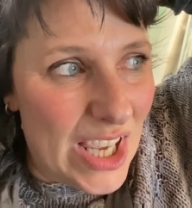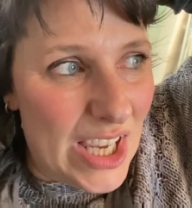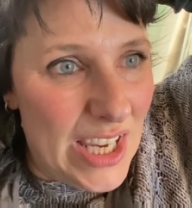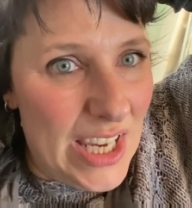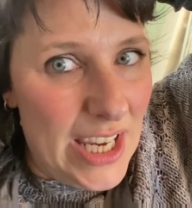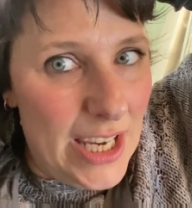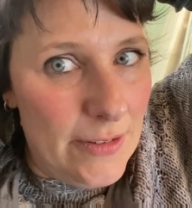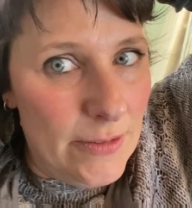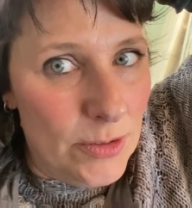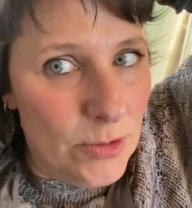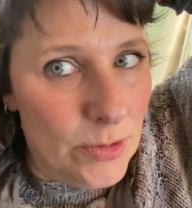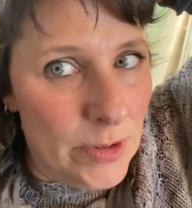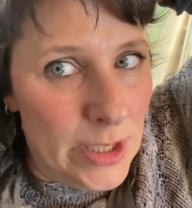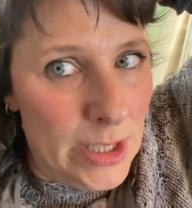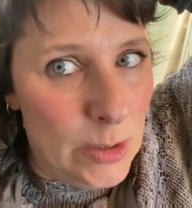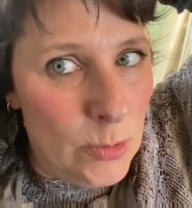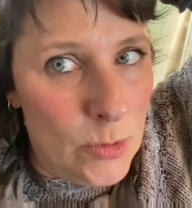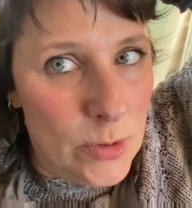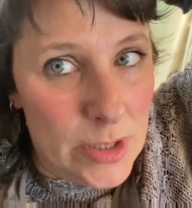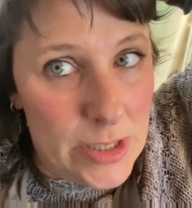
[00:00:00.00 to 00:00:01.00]
haven't
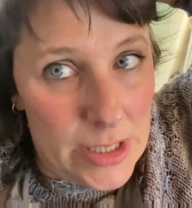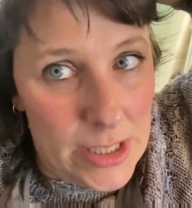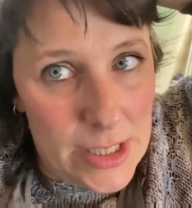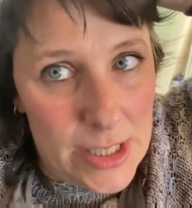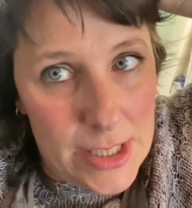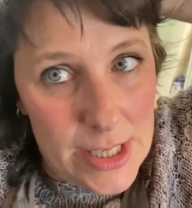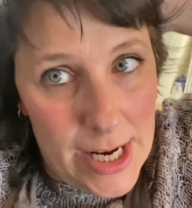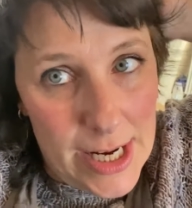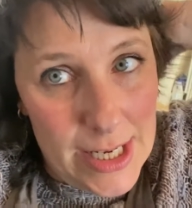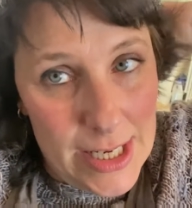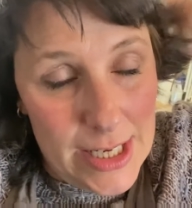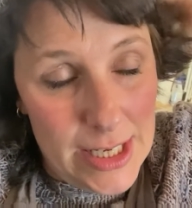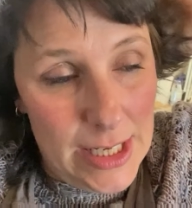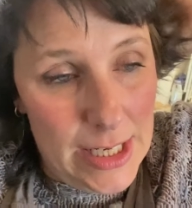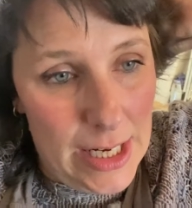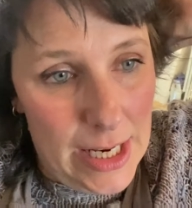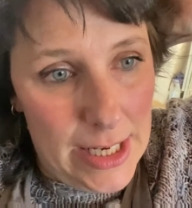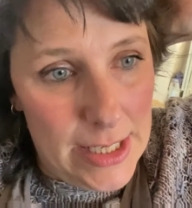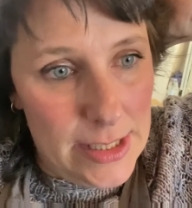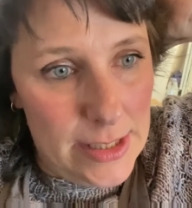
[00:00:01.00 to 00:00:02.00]
really wanted to take any
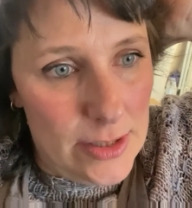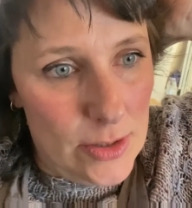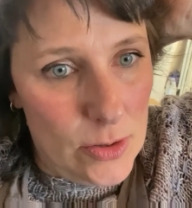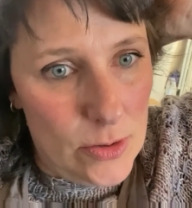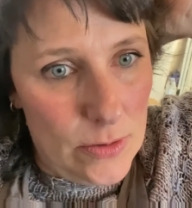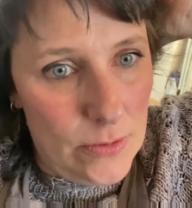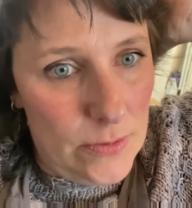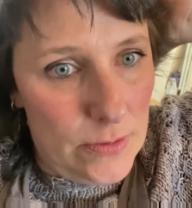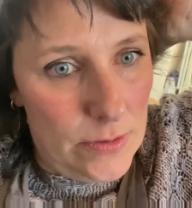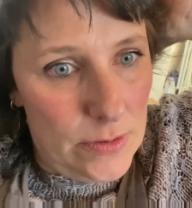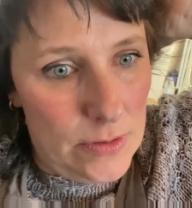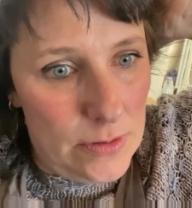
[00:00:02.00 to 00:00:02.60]
layers off.